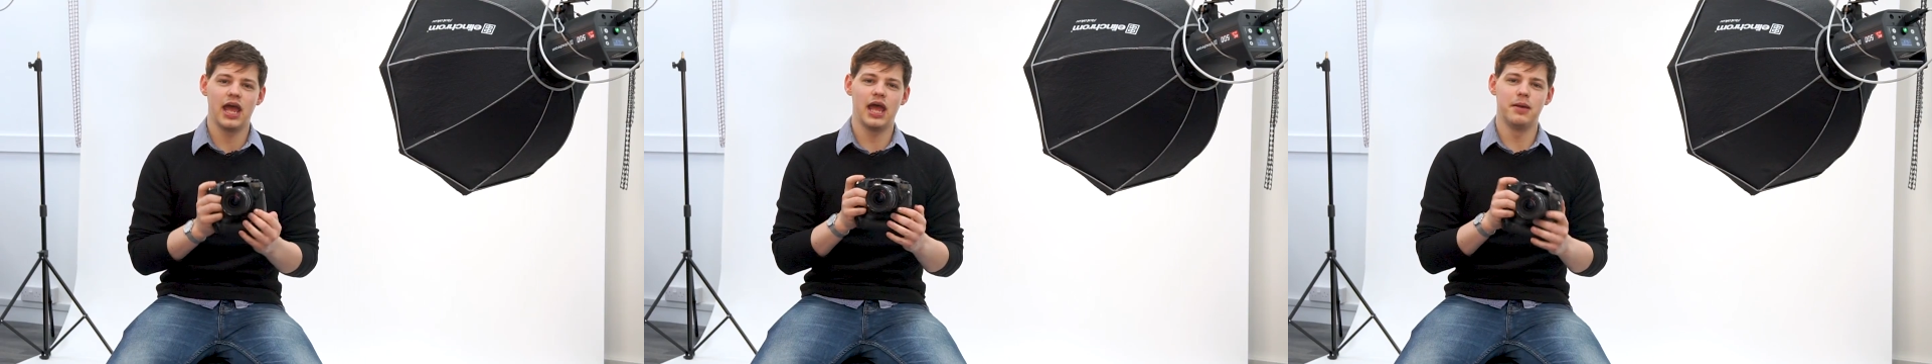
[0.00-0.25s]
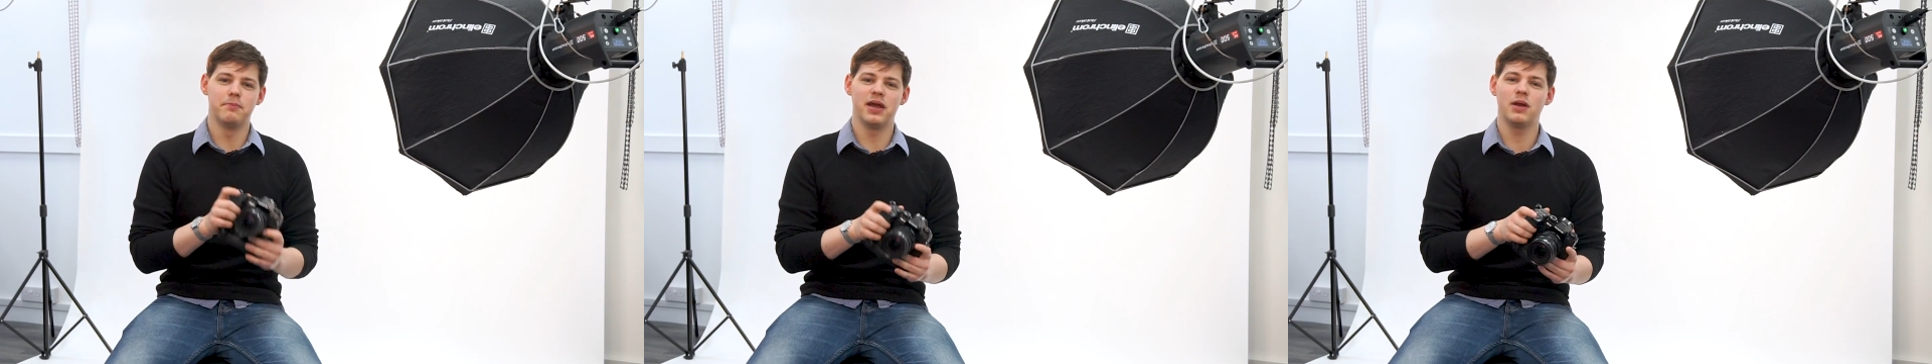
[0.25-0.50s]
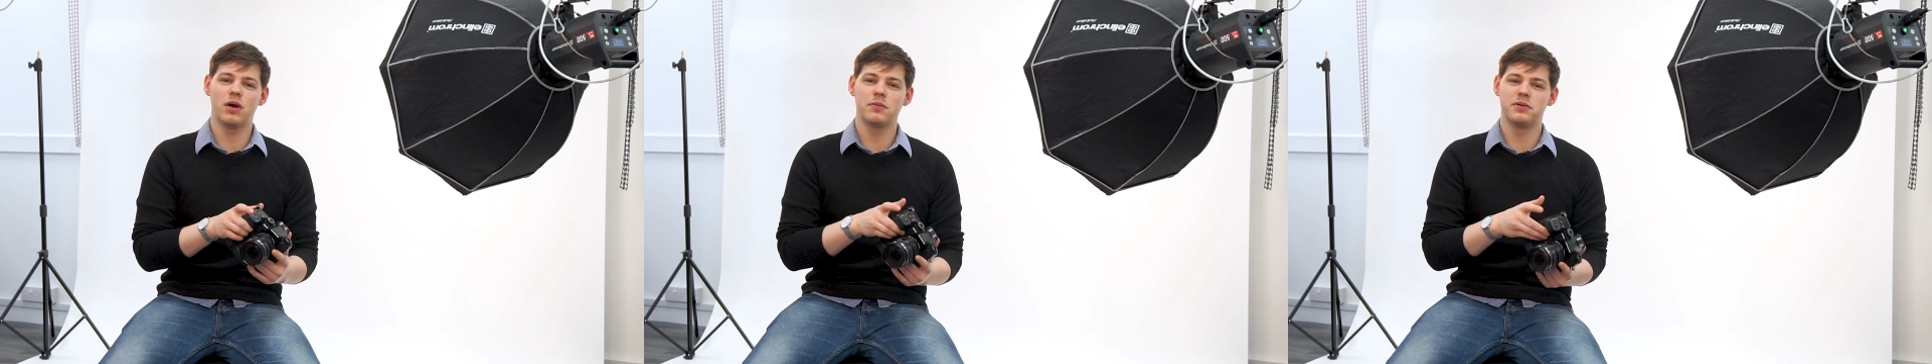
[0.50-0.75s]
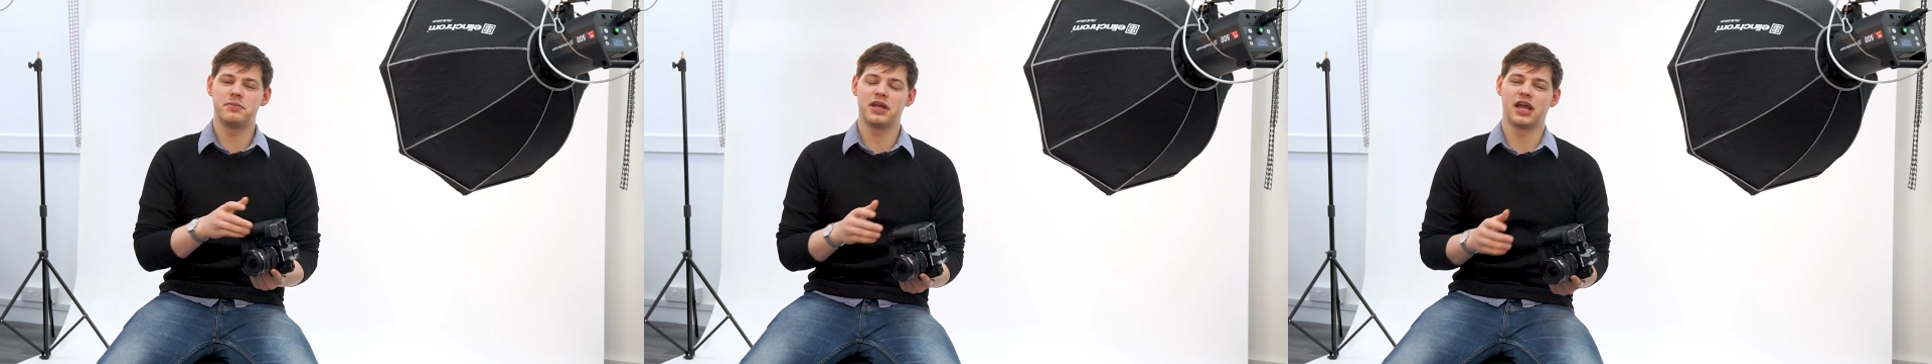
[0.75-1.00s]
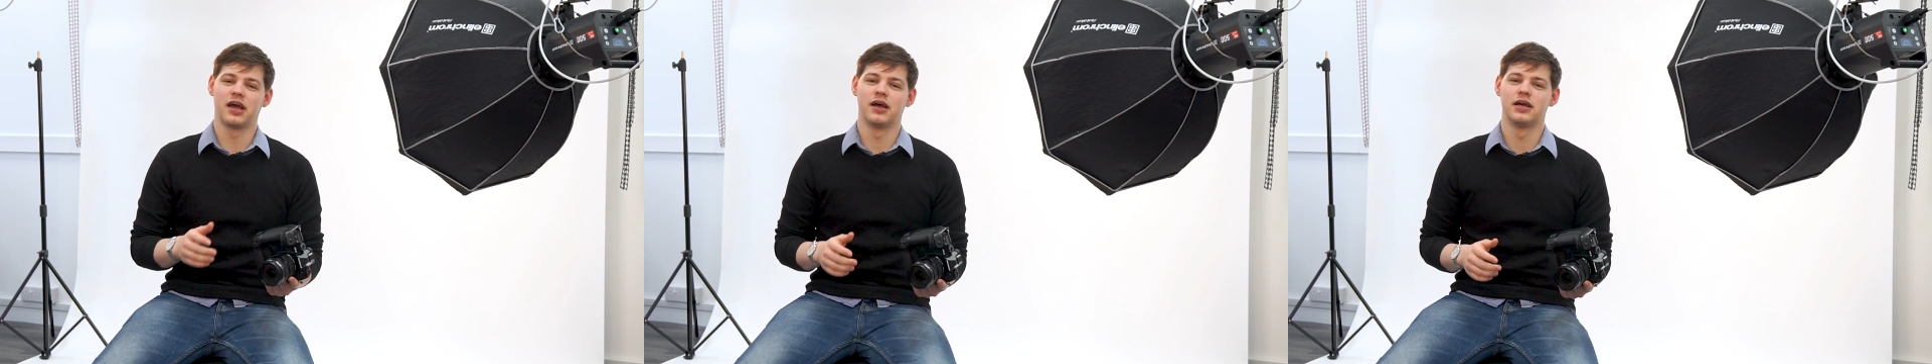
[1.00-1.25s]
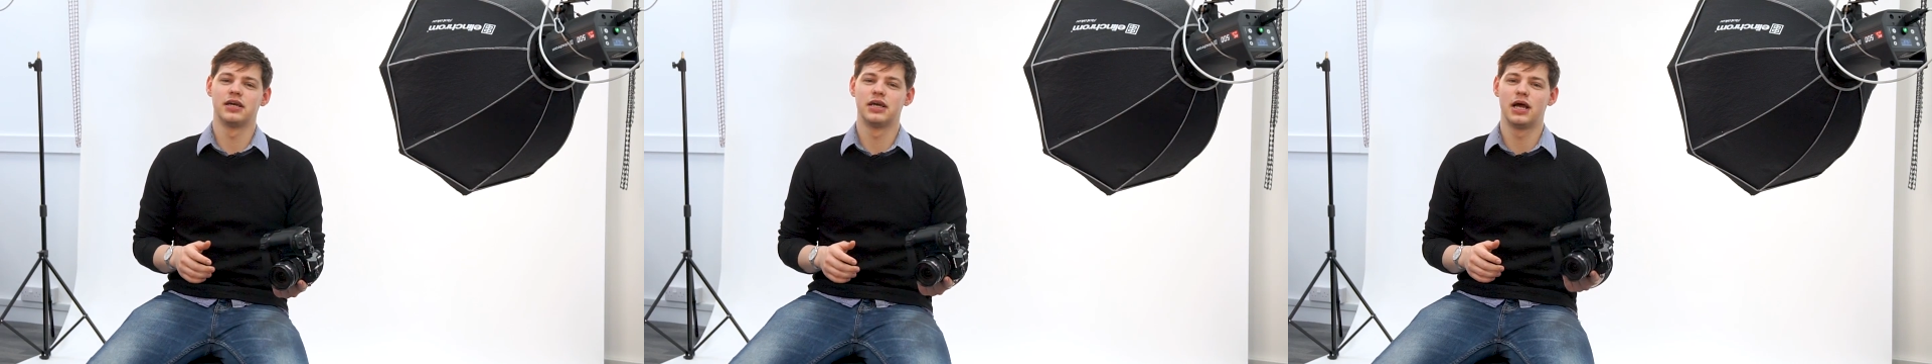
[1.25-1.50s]
It may well be bigger,
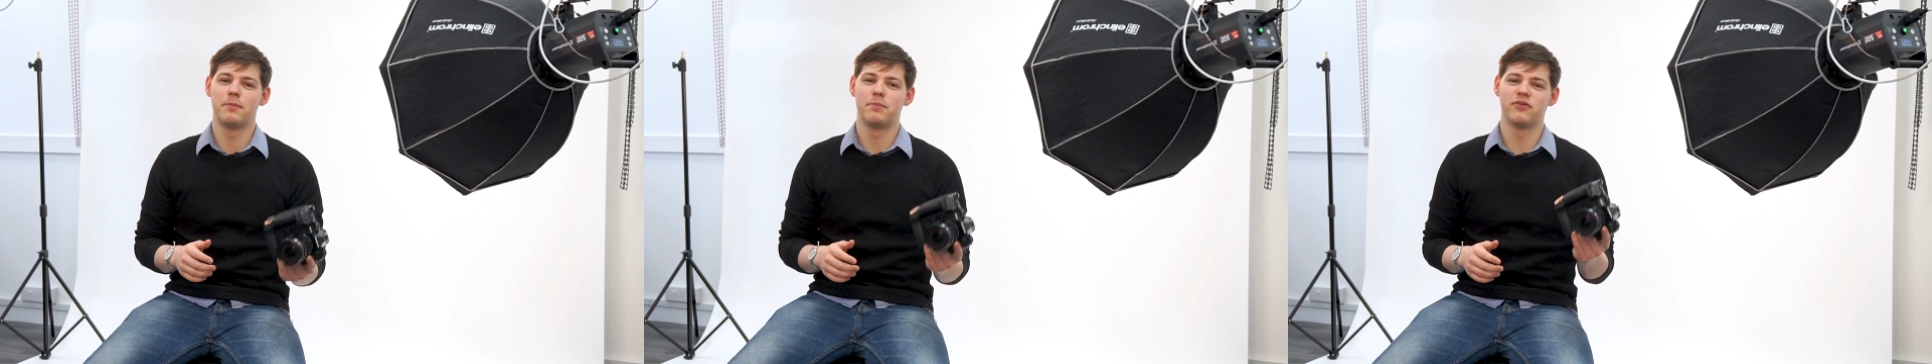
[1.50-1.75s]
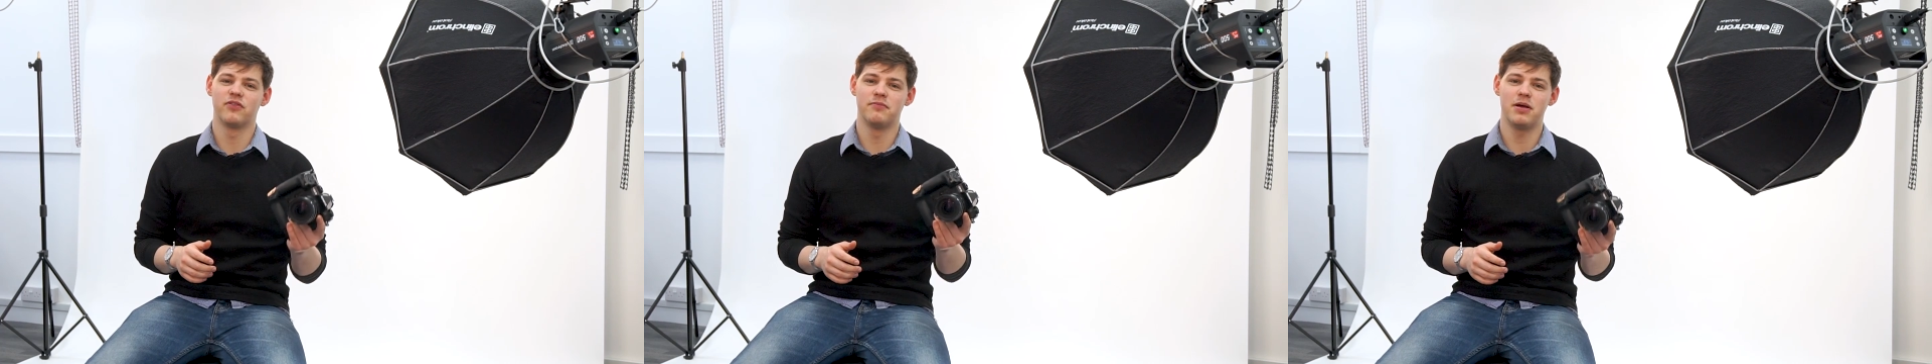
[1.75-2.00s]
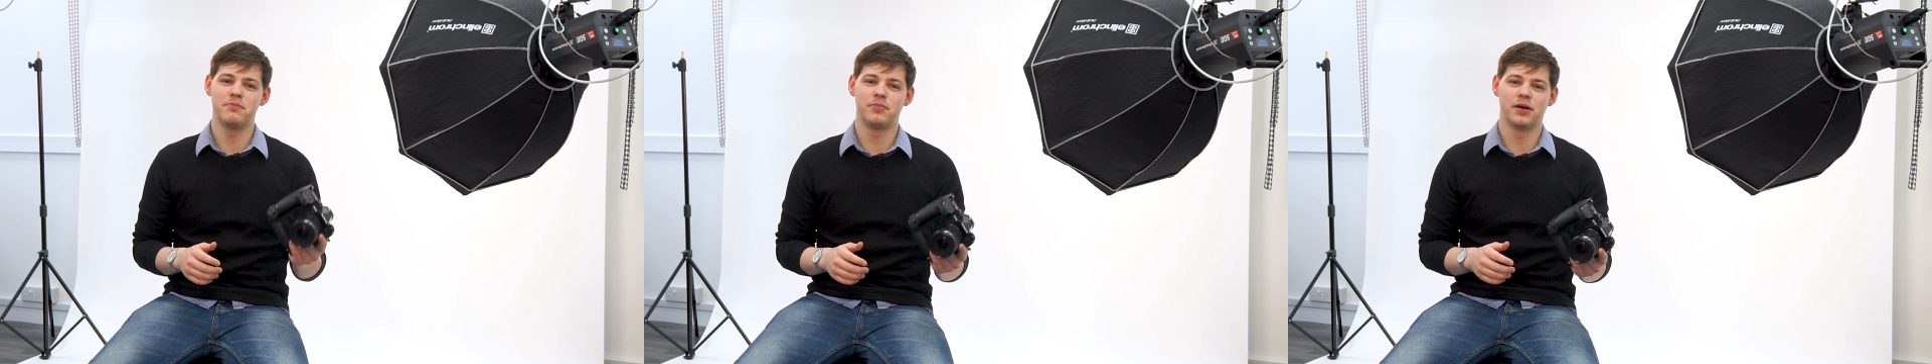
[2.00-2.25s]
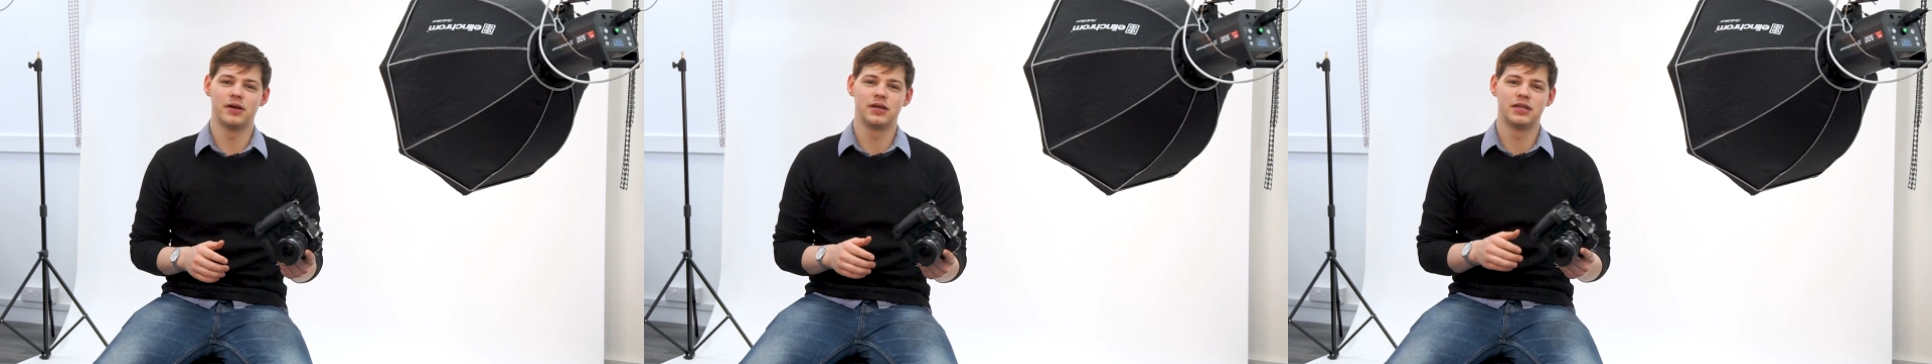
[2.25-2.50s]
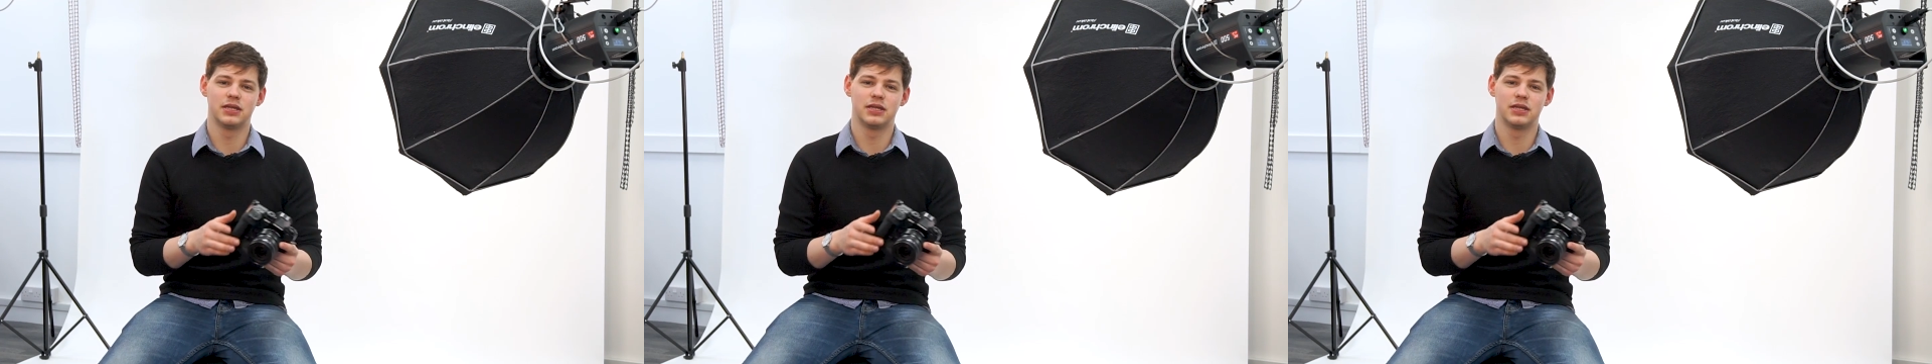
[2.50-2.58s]
but remember